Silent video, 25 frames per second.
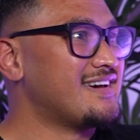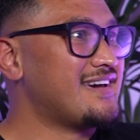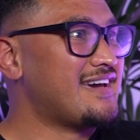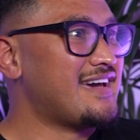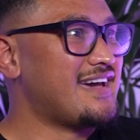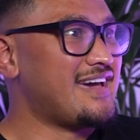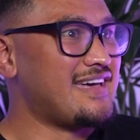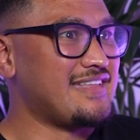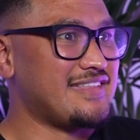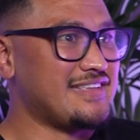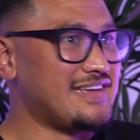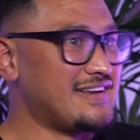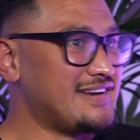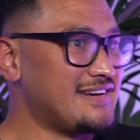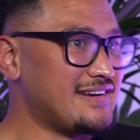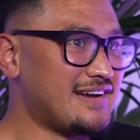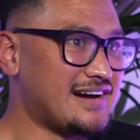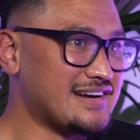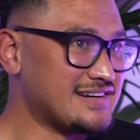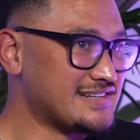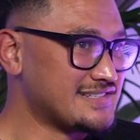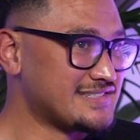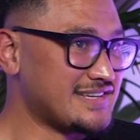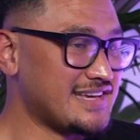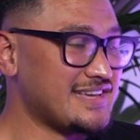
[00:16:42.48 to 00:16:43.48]
and then I
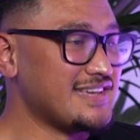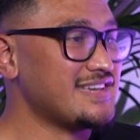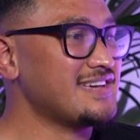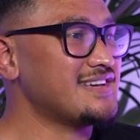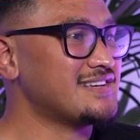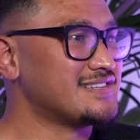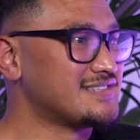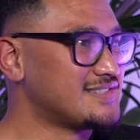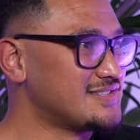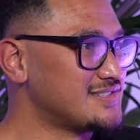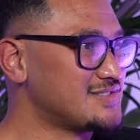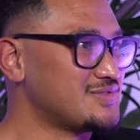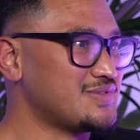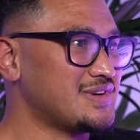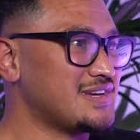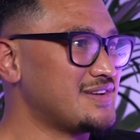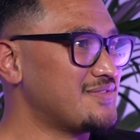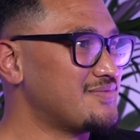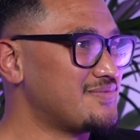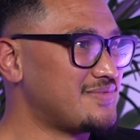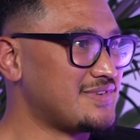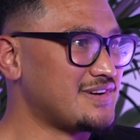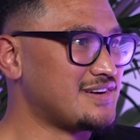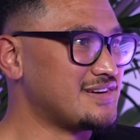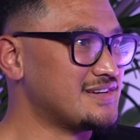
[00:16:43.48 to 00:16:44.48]
just say yes,
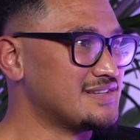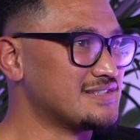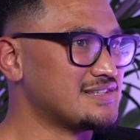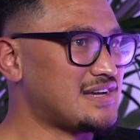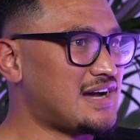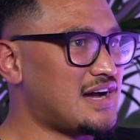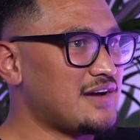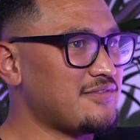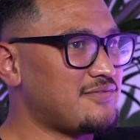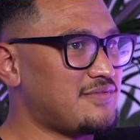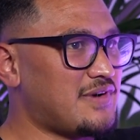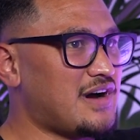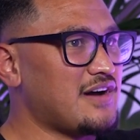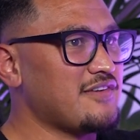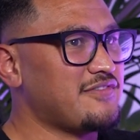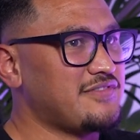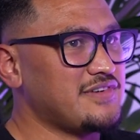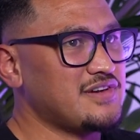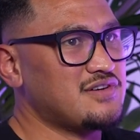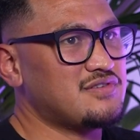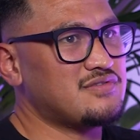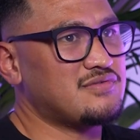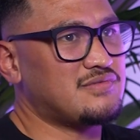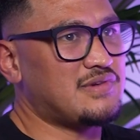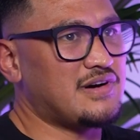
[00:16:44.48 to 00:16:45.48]
sweet, because I
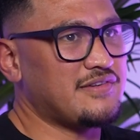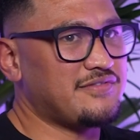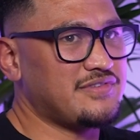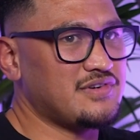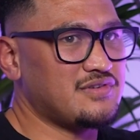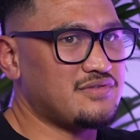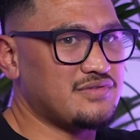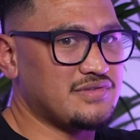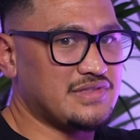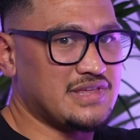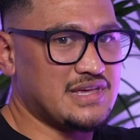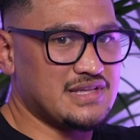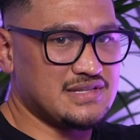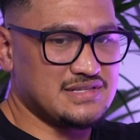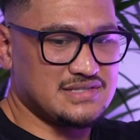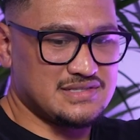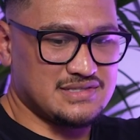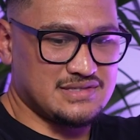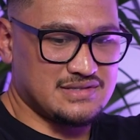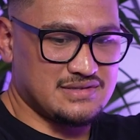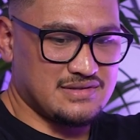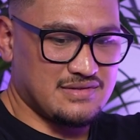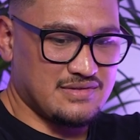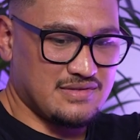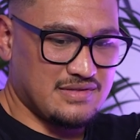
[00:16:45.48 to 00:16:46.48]
feel
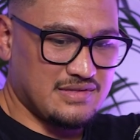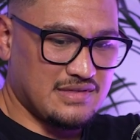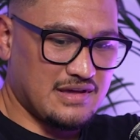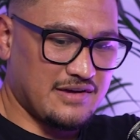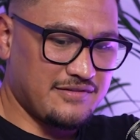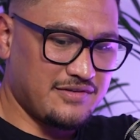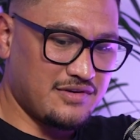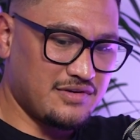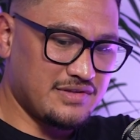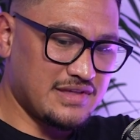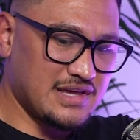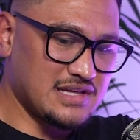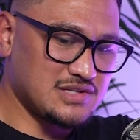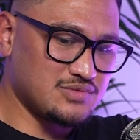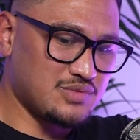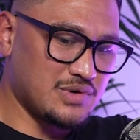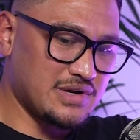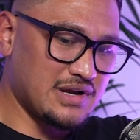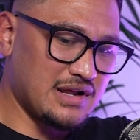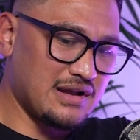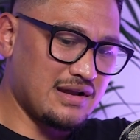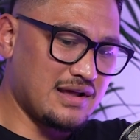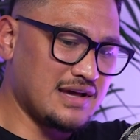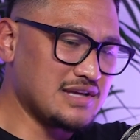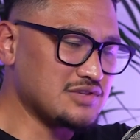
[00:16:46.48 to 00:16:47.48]
that's what
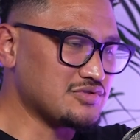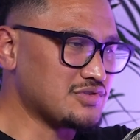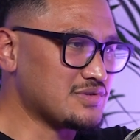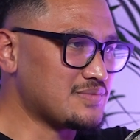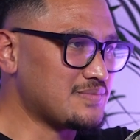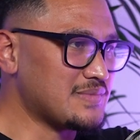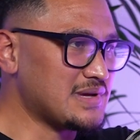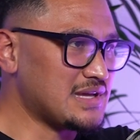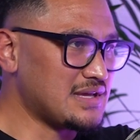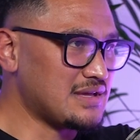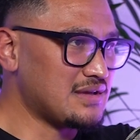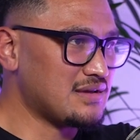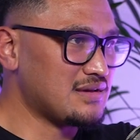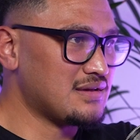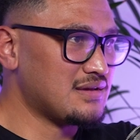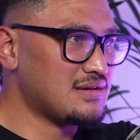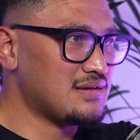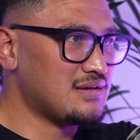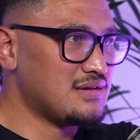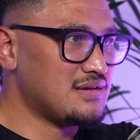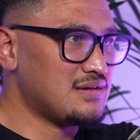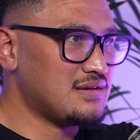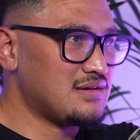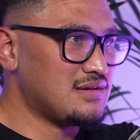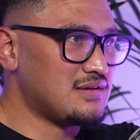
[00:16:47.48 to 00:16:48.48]
aligns with me,
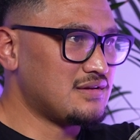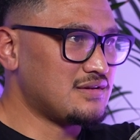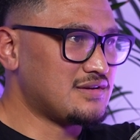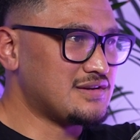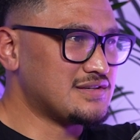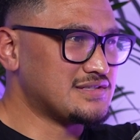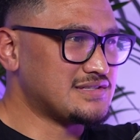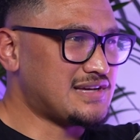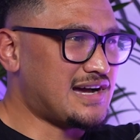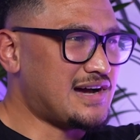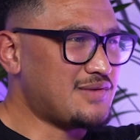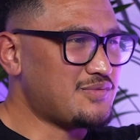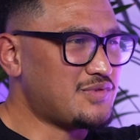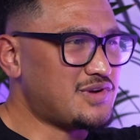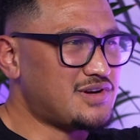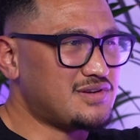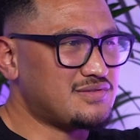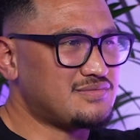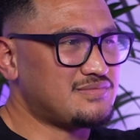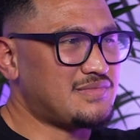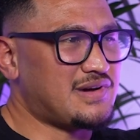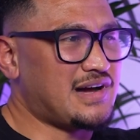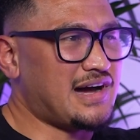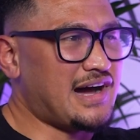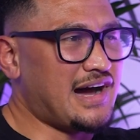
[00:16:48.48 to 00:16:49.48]
because I
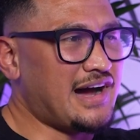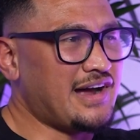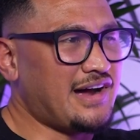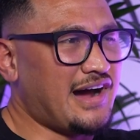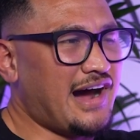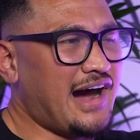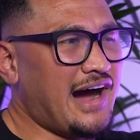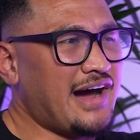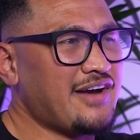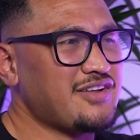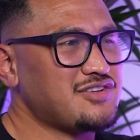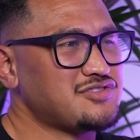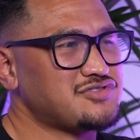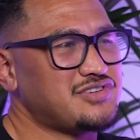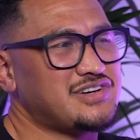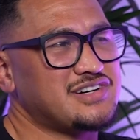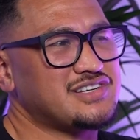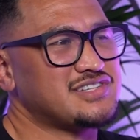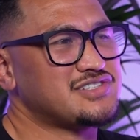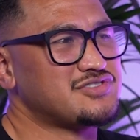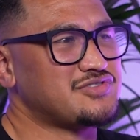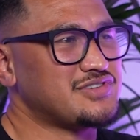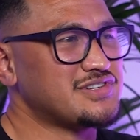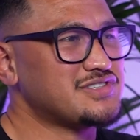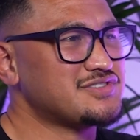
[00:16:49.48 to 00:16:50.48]
don't try to
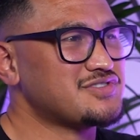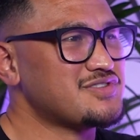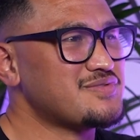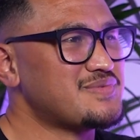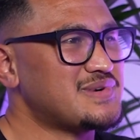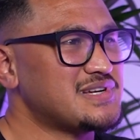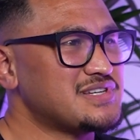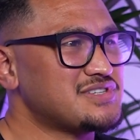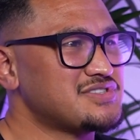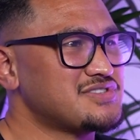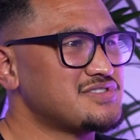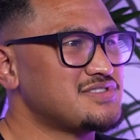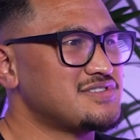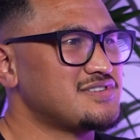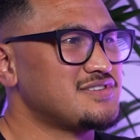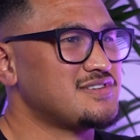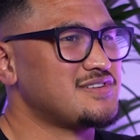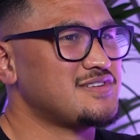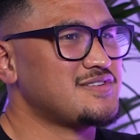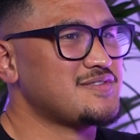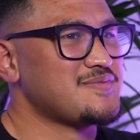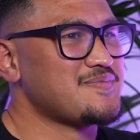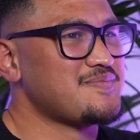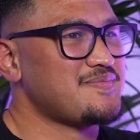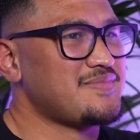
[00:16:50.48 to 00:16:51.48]
stress too much,
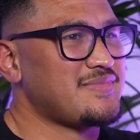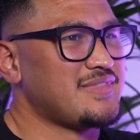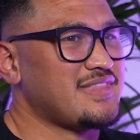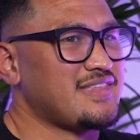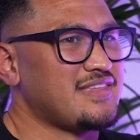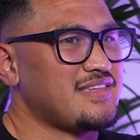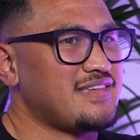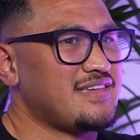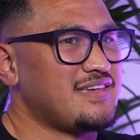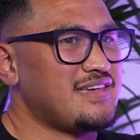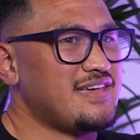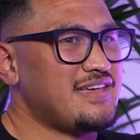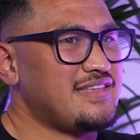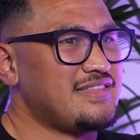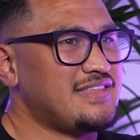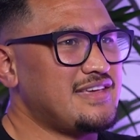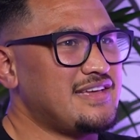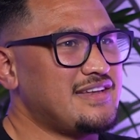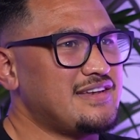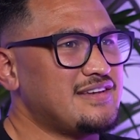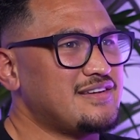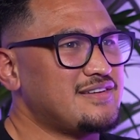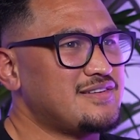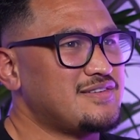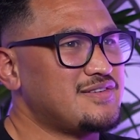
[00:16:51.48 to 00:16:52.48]
and
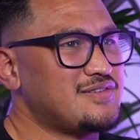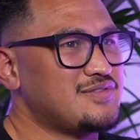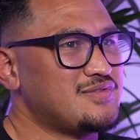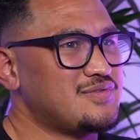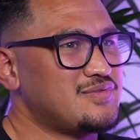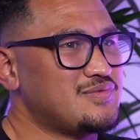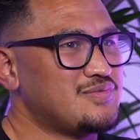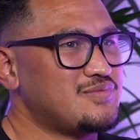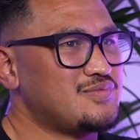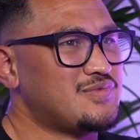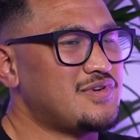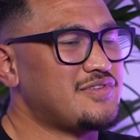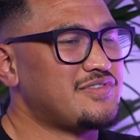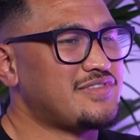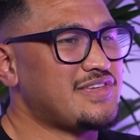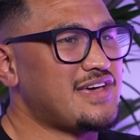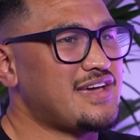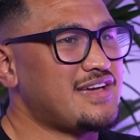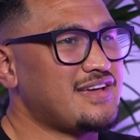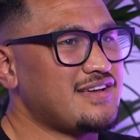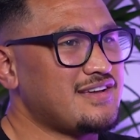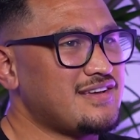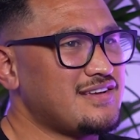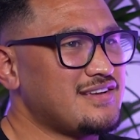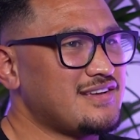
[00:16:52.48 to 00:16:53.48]
then with
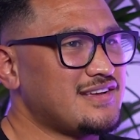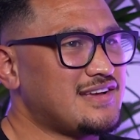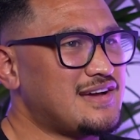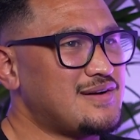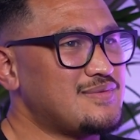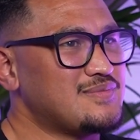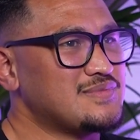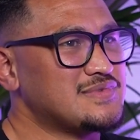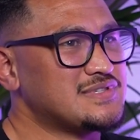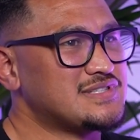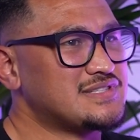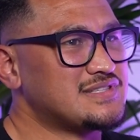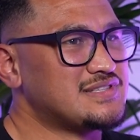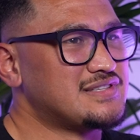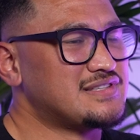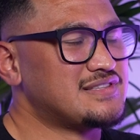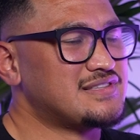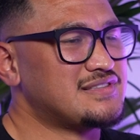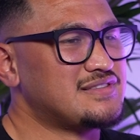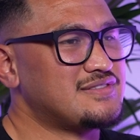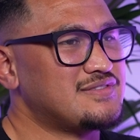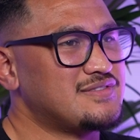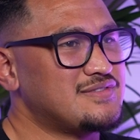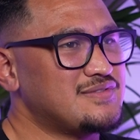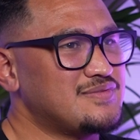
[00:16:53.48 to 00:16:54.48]
that comes
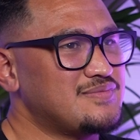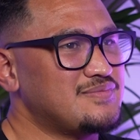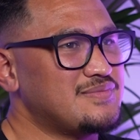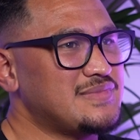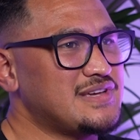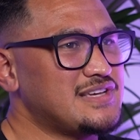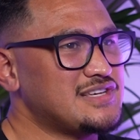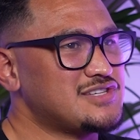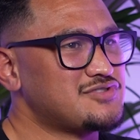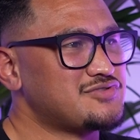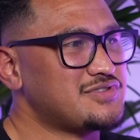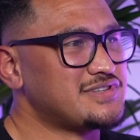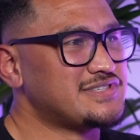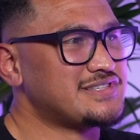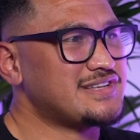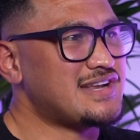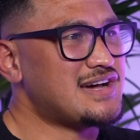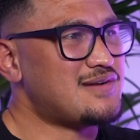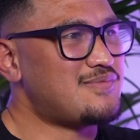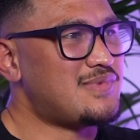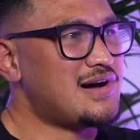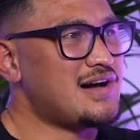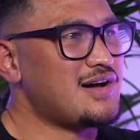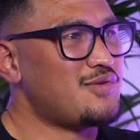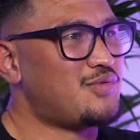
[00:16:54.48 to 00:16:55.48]
me stressing
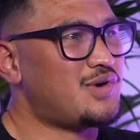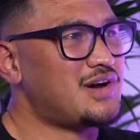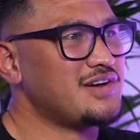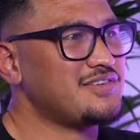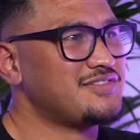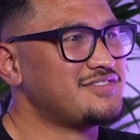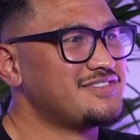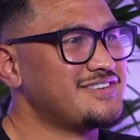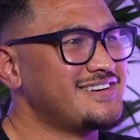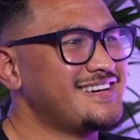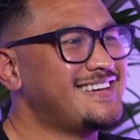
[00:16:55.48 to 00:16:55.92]
out my wife.